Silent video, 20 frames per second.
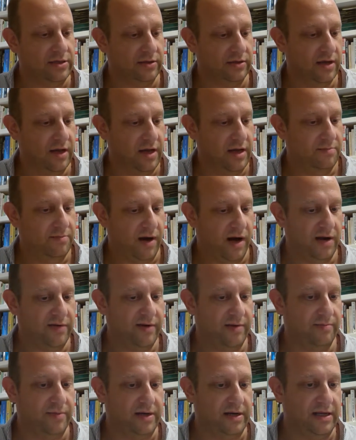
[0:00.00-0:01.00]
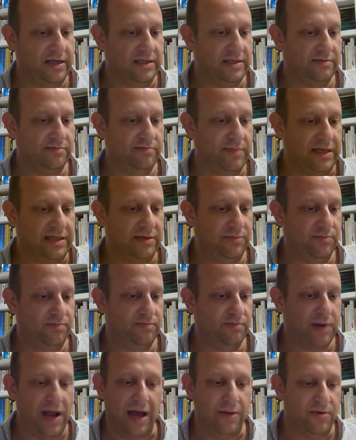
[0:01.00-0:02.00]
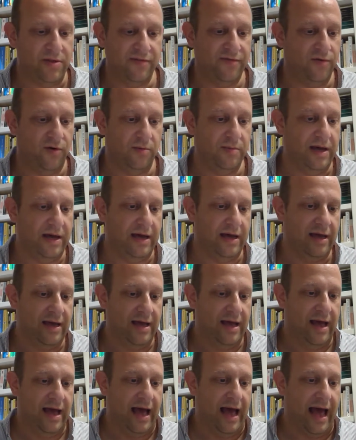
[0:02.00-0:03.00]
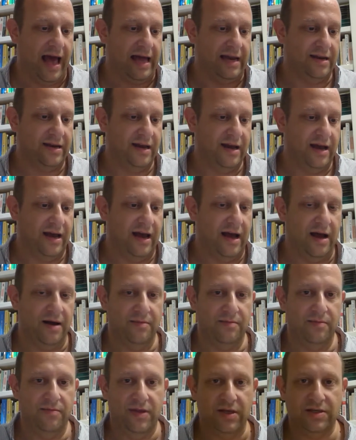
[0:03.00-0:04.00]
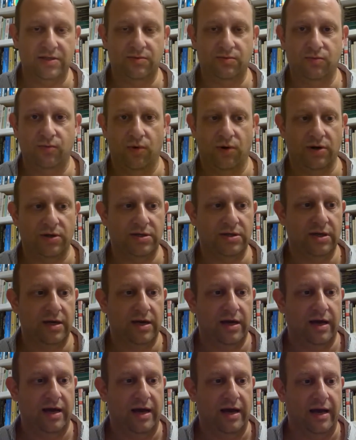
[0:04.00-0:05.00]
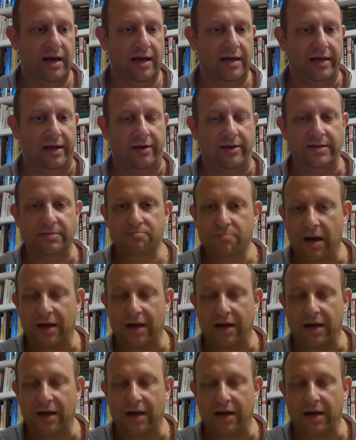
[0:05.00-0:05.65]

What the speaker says: But he's playing with the form here, and this was as much as I'm,